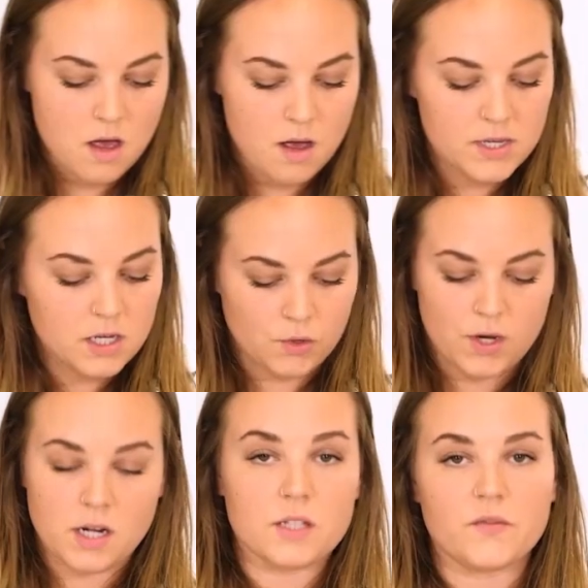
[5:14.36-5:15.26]
The
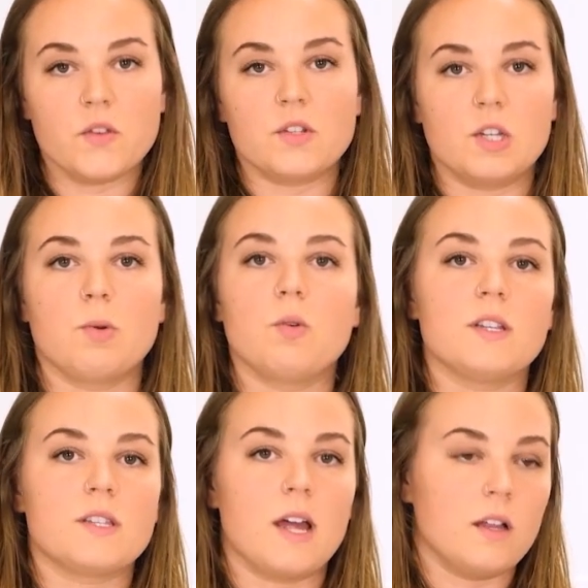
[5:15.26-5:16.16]
ingredients for the
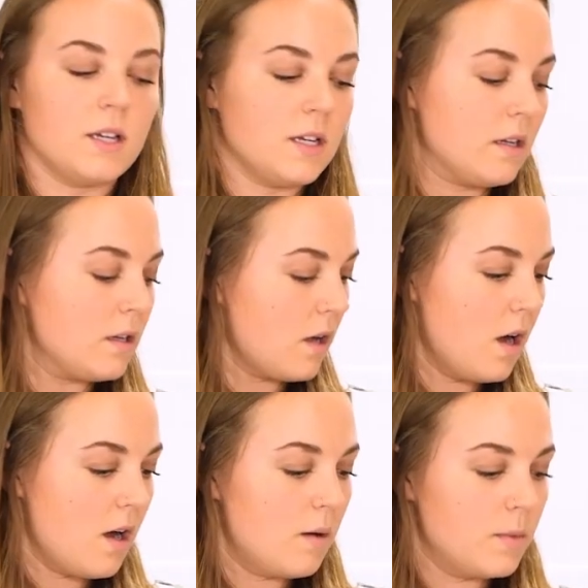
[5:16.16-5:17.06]
tabbouleh salad
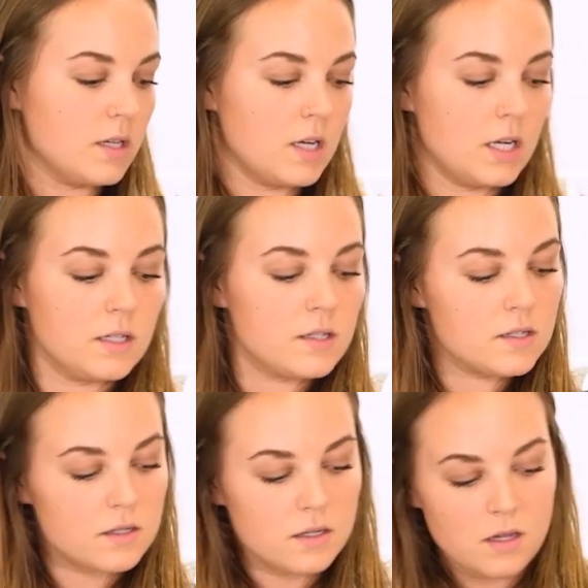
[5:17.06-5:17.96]

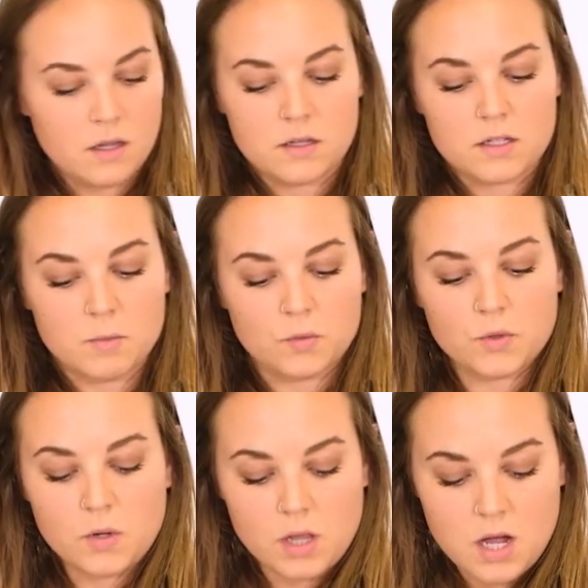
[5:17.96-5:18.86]
is some
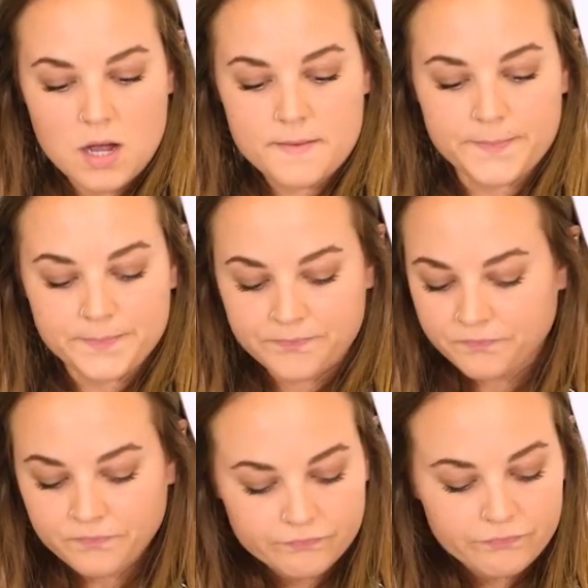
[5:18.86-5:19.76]
arugula,
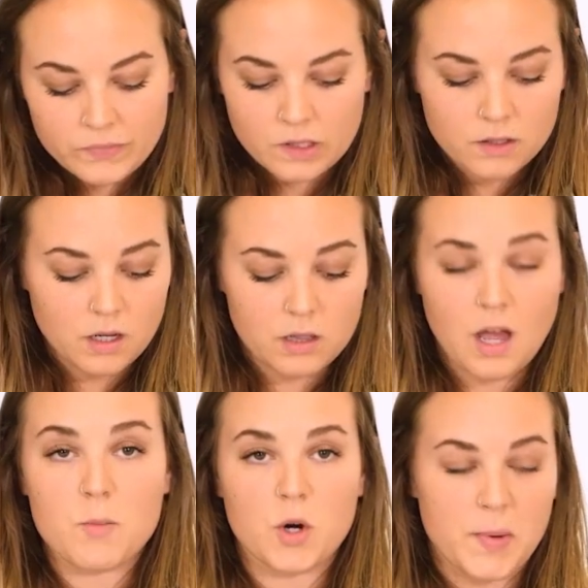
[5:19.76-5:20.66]
a
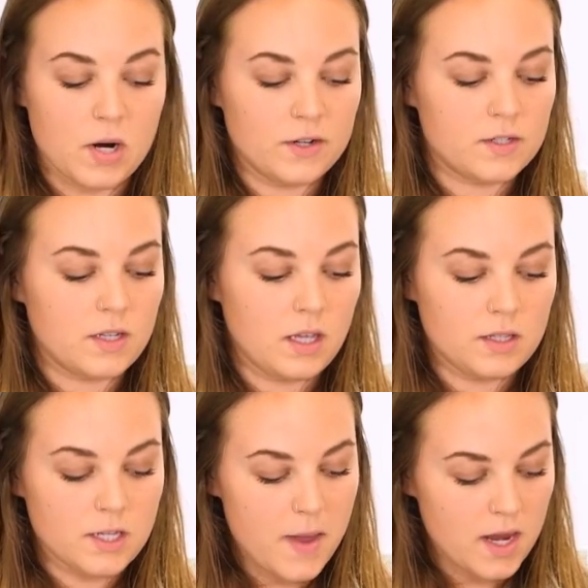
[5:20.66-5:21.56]
lot more
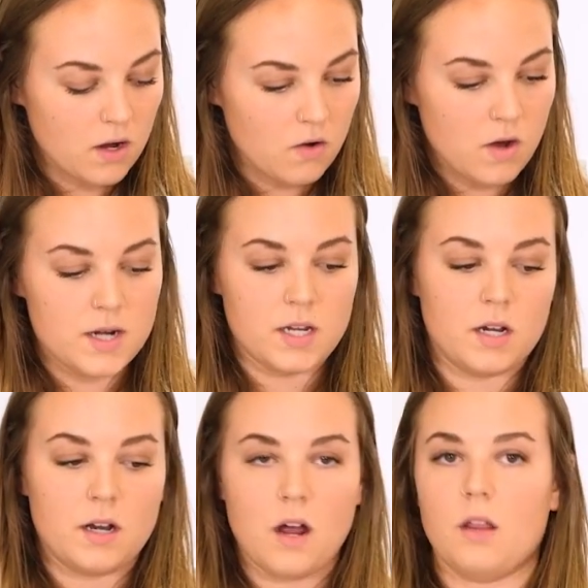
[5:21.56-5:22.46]
parsley, tomato,
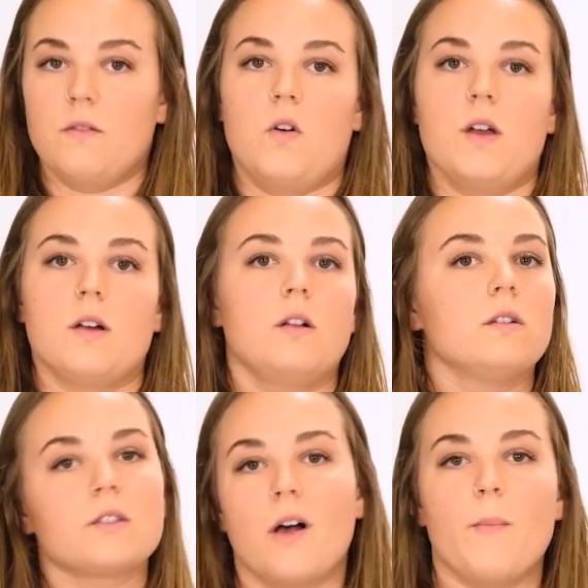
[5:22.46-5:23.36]
onion, olive
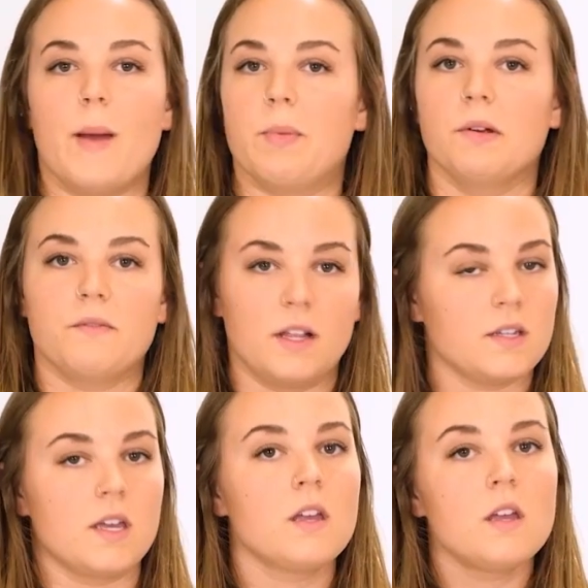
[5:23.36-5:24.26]
oil, salt, and pepper.
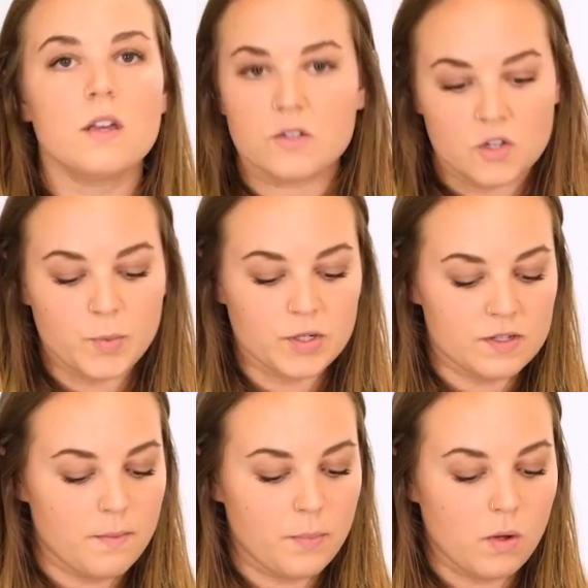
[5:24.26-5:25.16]
That's it. Super
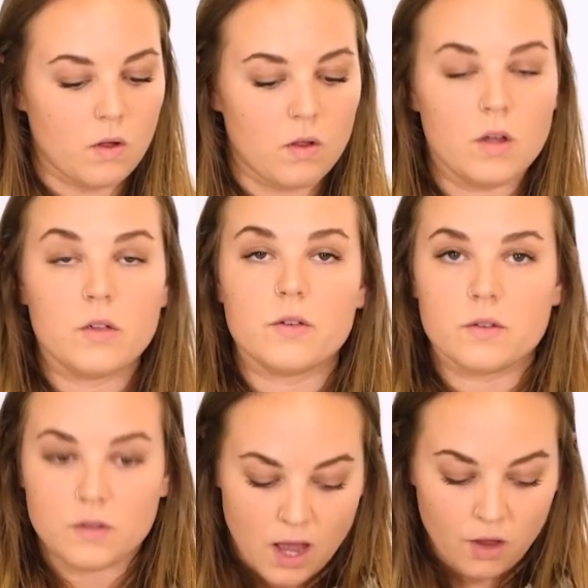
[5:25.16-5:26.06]
simple,
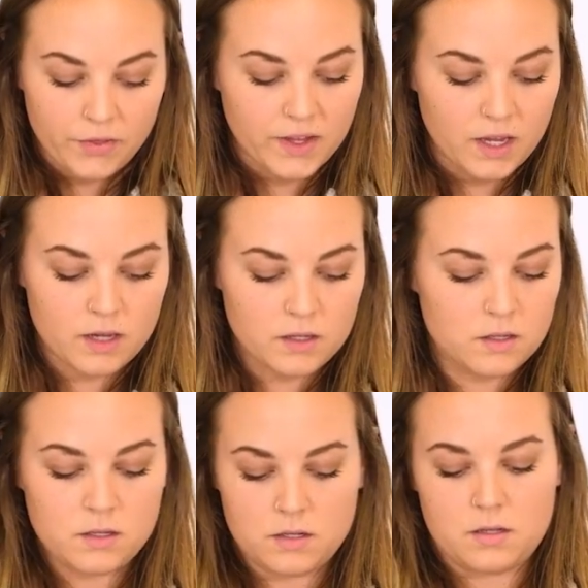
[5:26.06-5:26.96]
healthy.
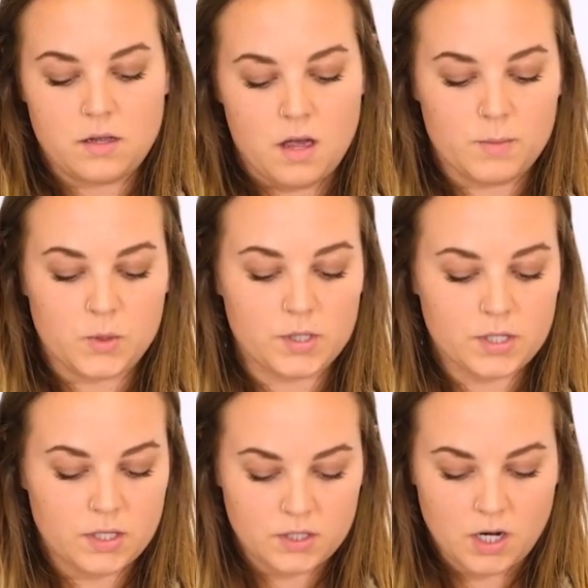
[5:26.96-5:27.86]
So we're
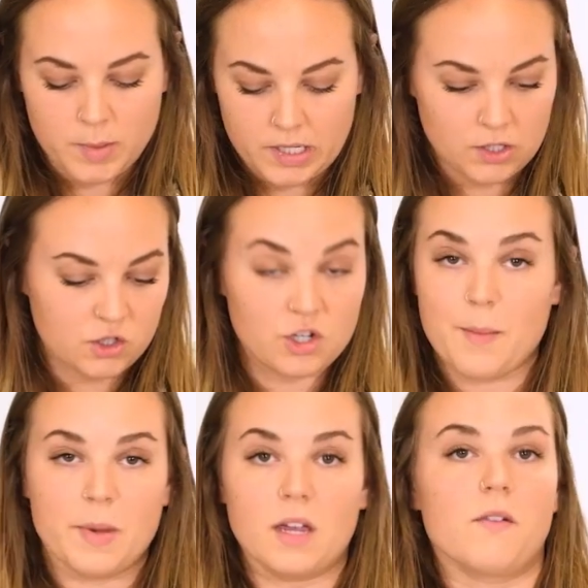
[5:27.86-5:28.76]
just gonna start by just
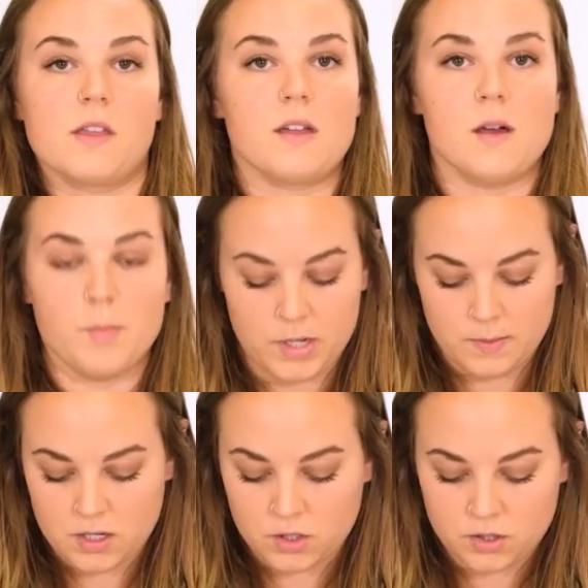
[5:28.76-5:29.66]
chopping everything up pretty
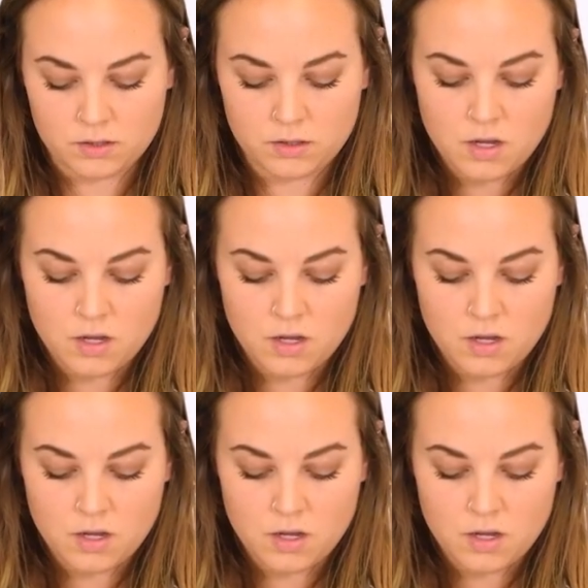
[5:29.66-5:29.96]
much.